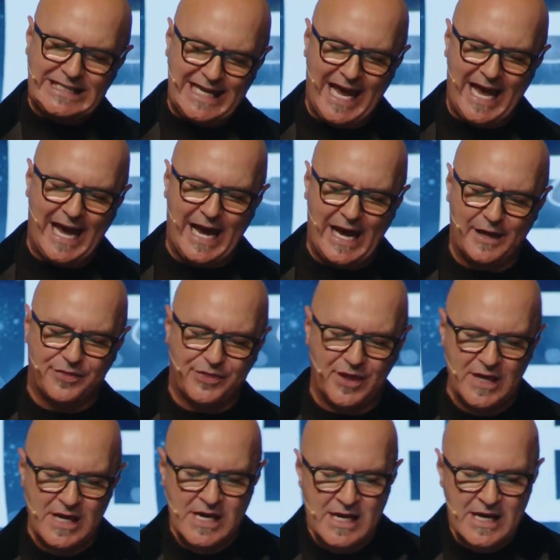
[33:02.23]

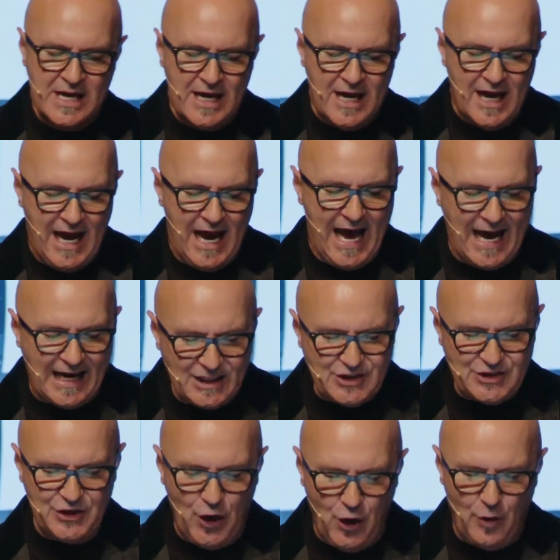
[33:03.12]
death
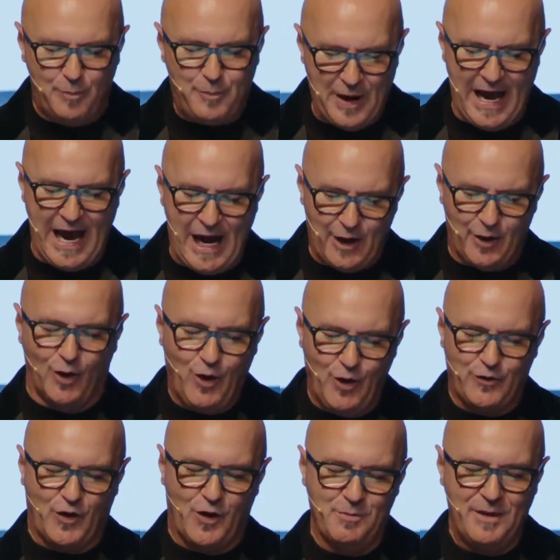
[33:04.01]
has no power
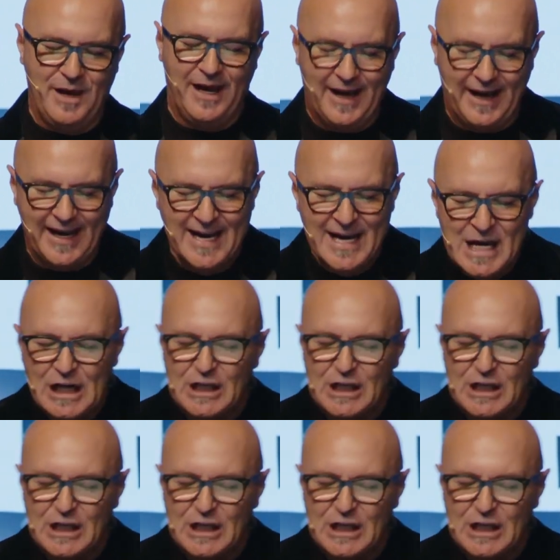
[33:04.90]
over me.